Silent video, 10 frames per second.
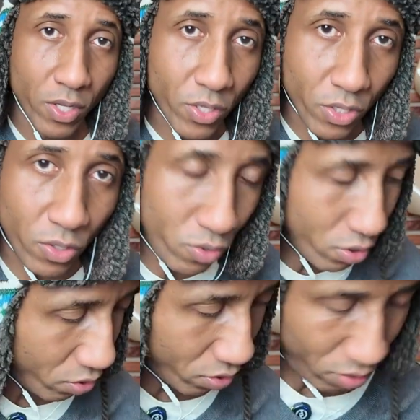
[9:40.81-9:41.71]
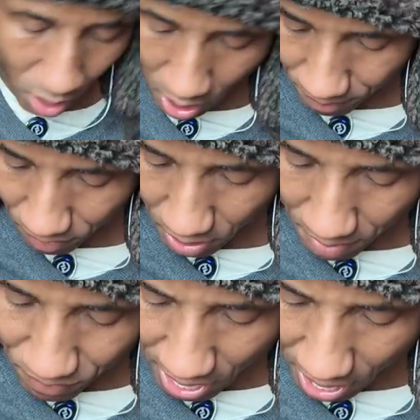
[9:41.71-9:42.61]
You just come
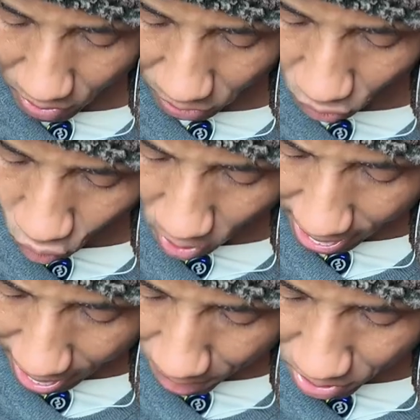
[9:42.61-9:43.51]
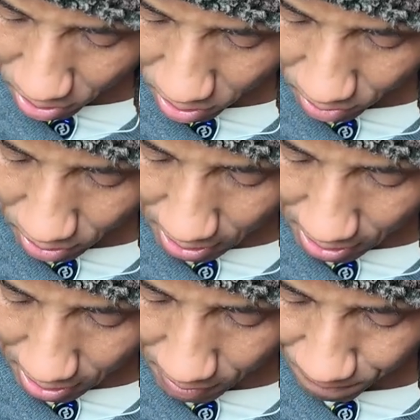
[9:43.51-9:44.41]
down and grab
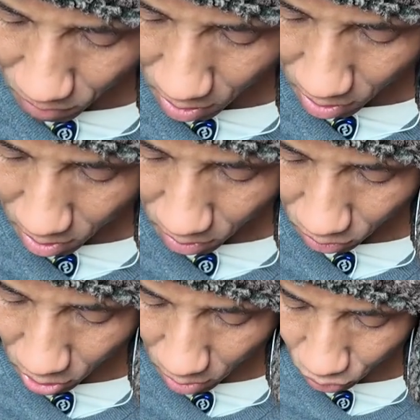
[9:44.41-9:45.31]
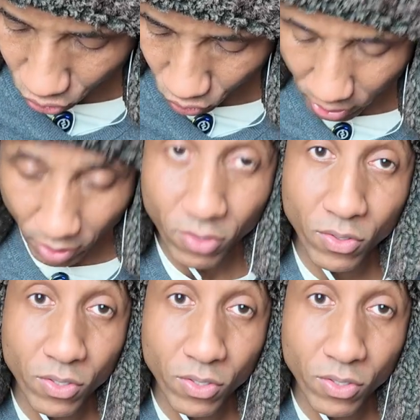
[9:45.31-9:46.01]
the, strings.